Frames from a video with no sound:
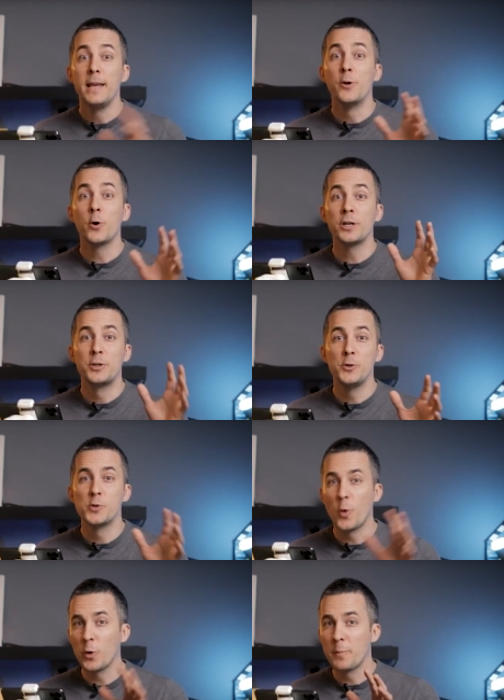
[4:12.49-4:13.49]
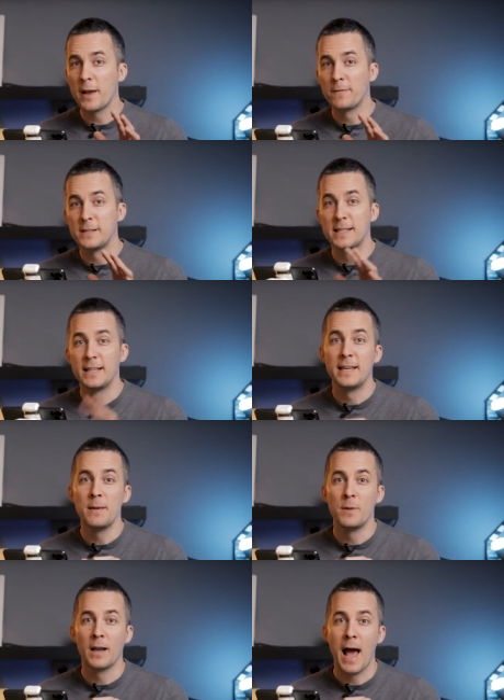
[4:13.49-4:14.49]
In order to use all the benefits that the
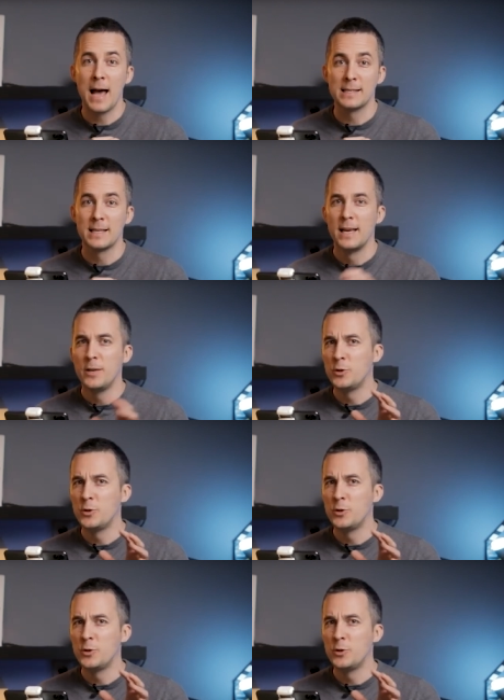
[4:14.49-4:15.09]
gimbal has,